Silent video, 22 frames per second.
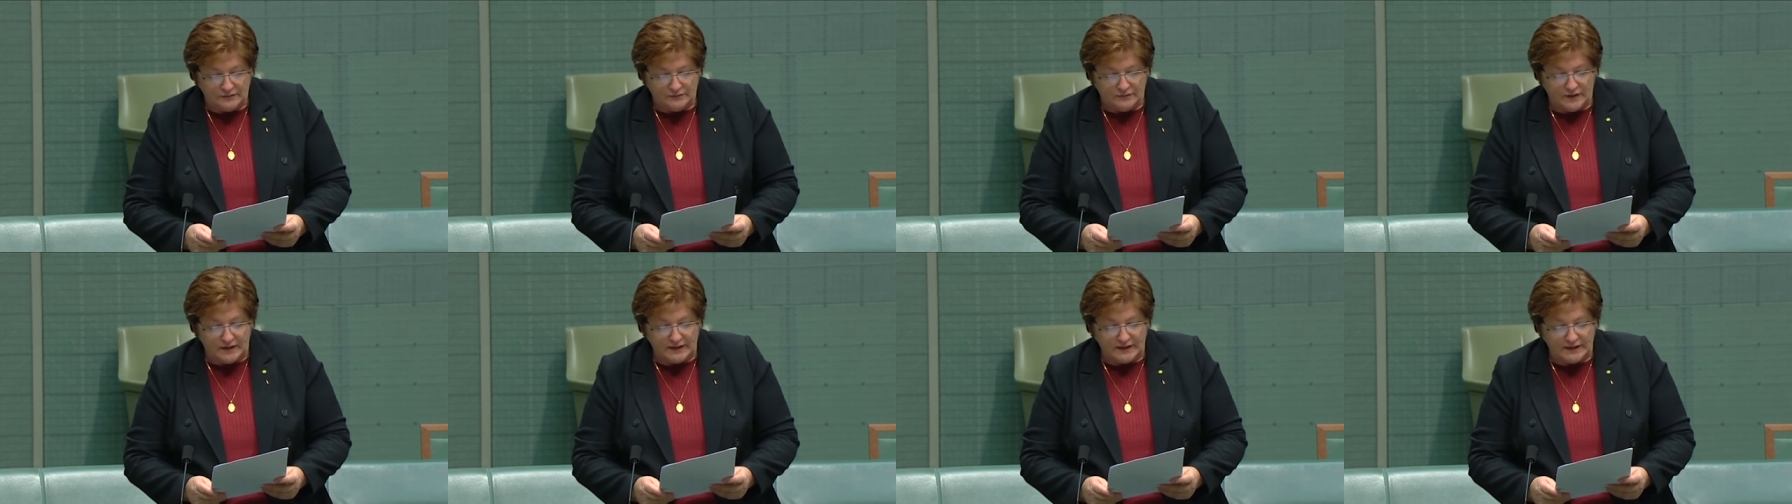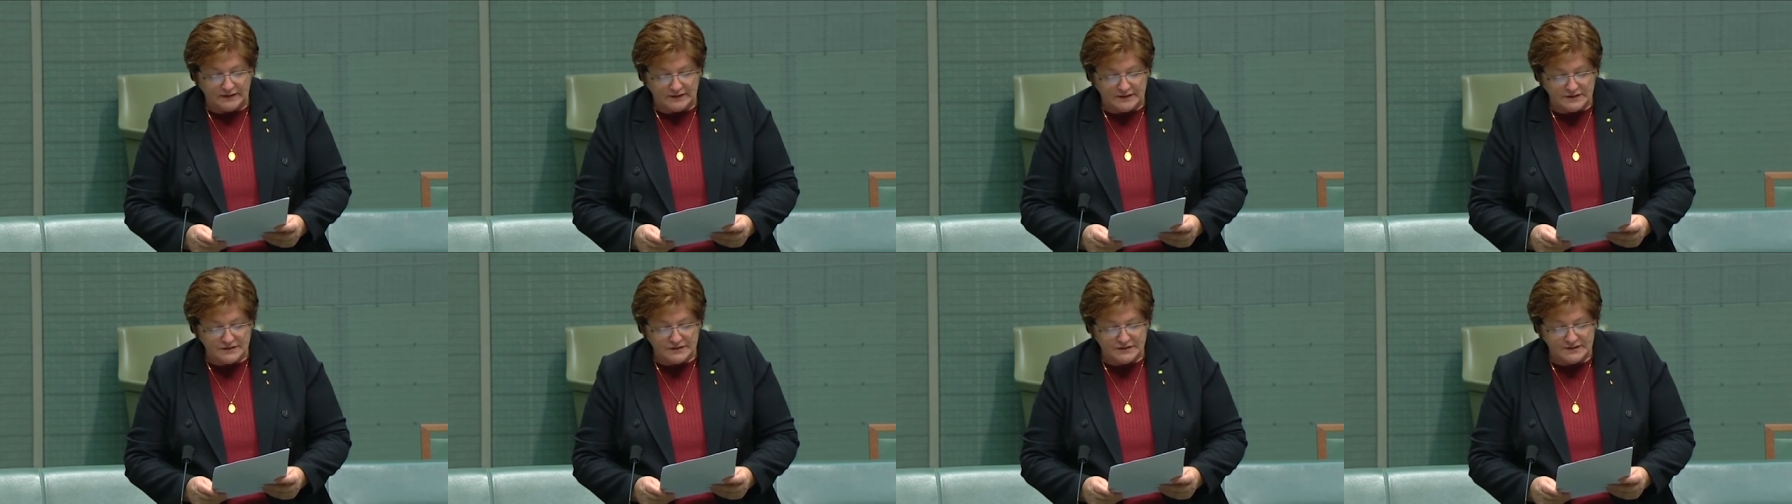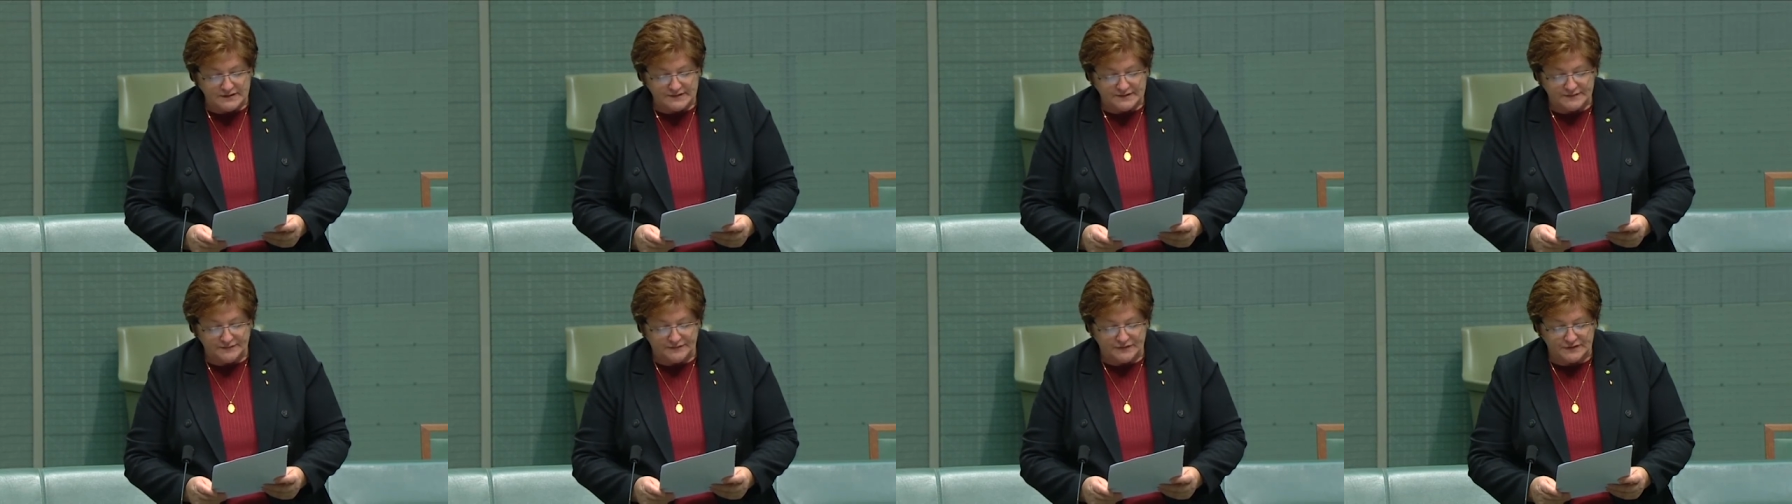Recognition
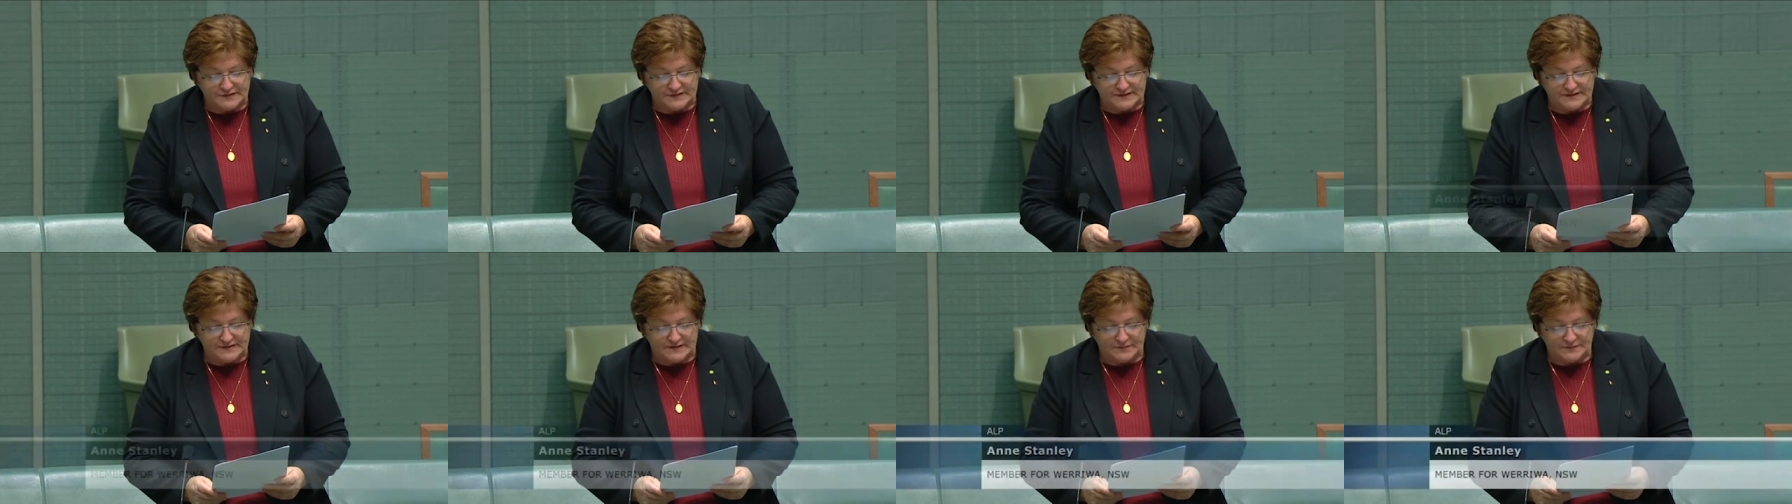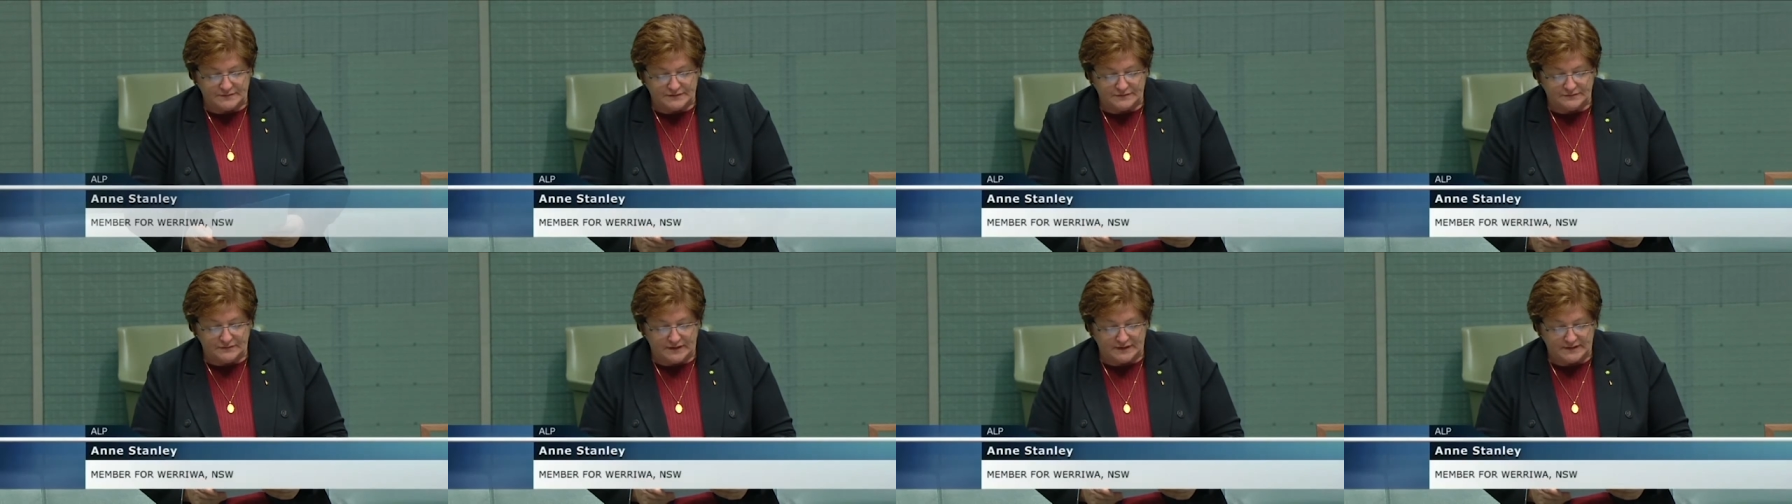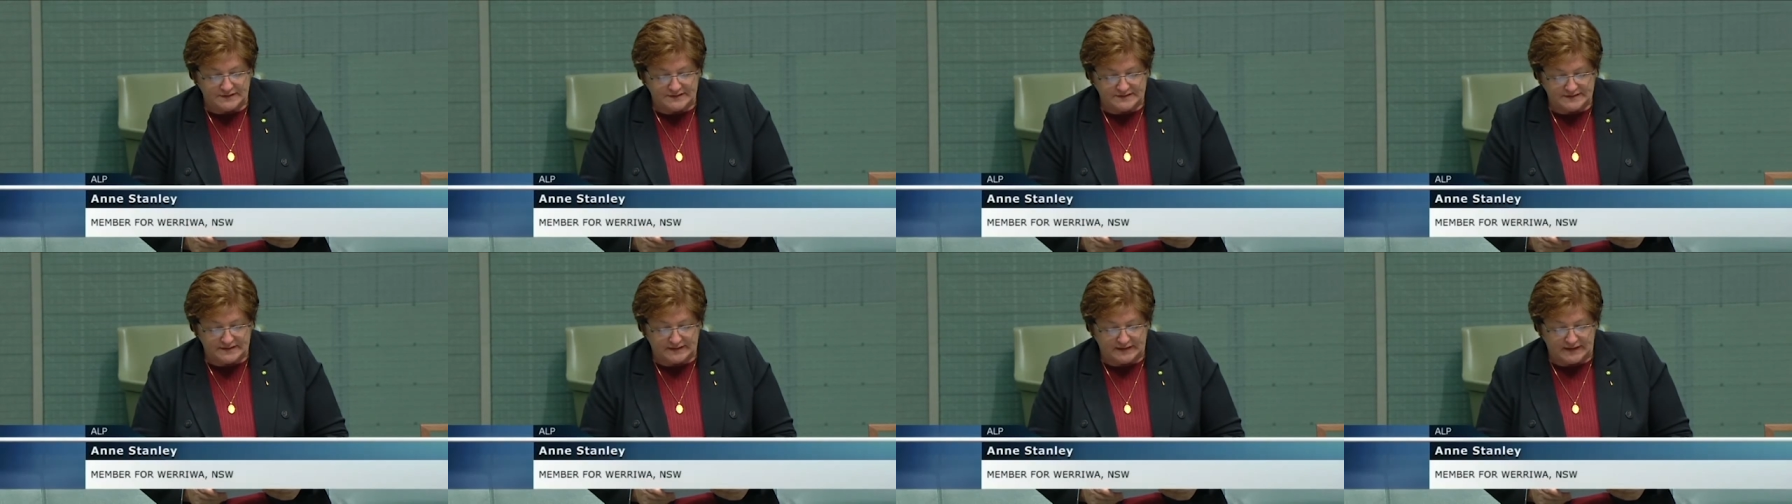is the first step to
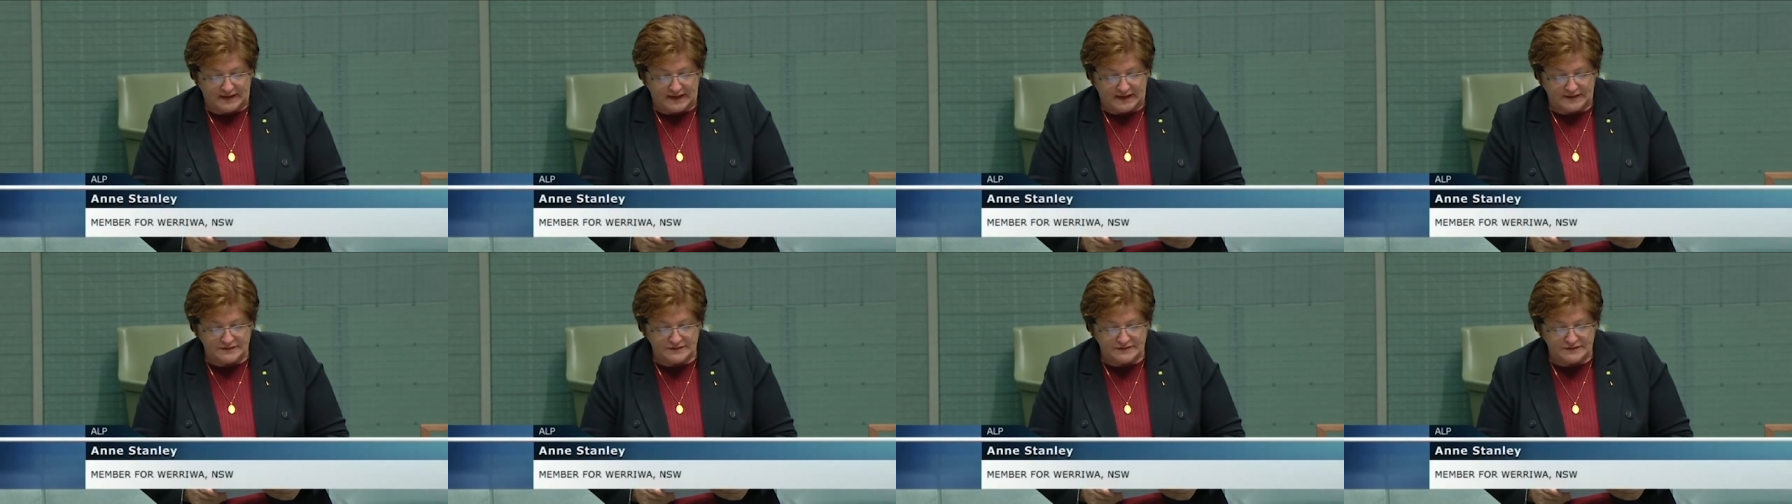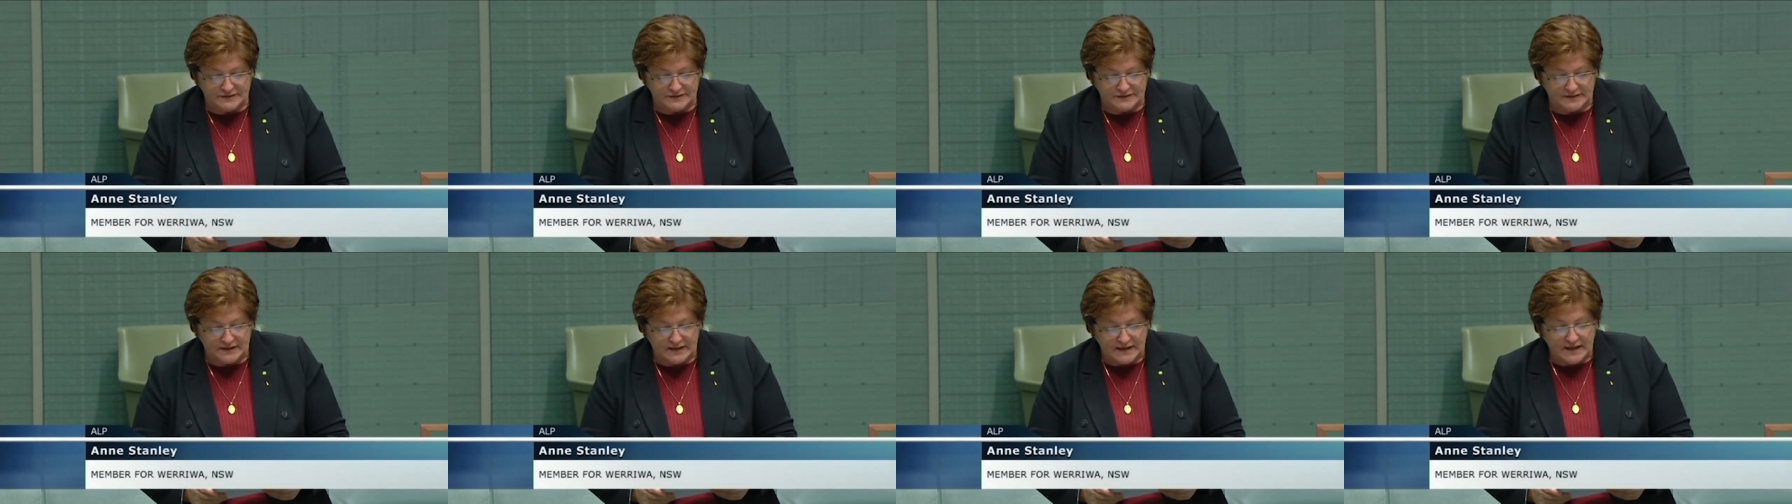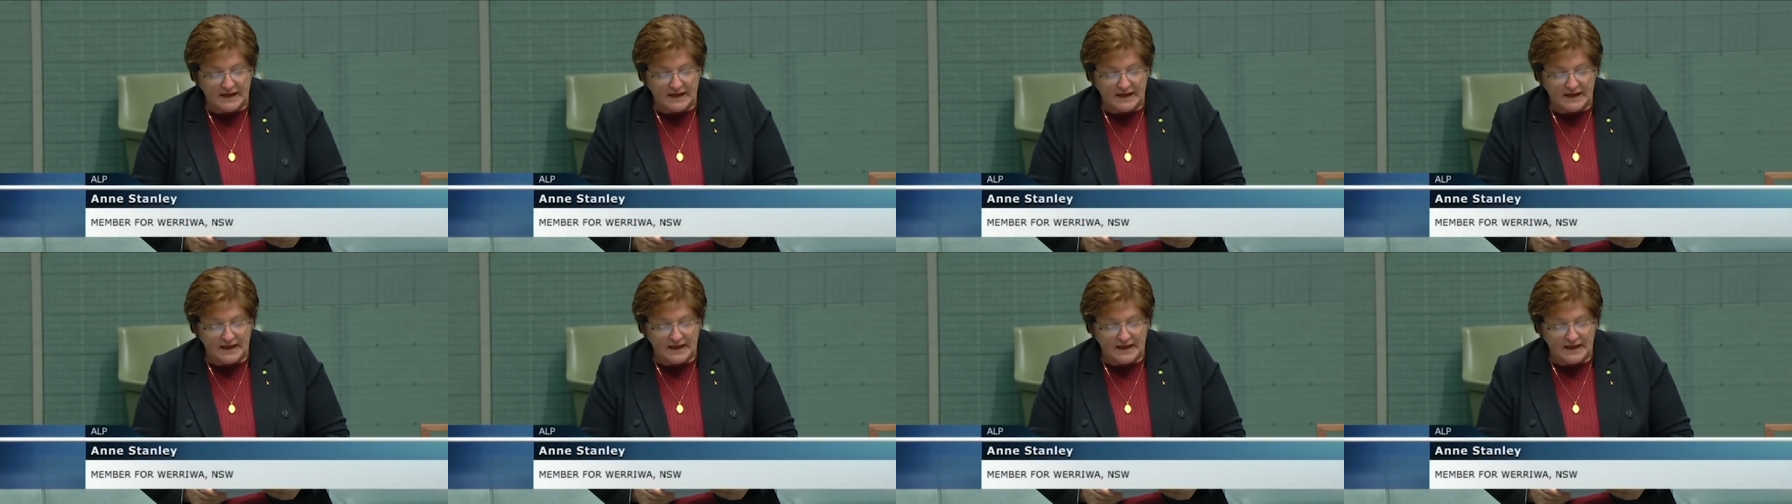reconciliation,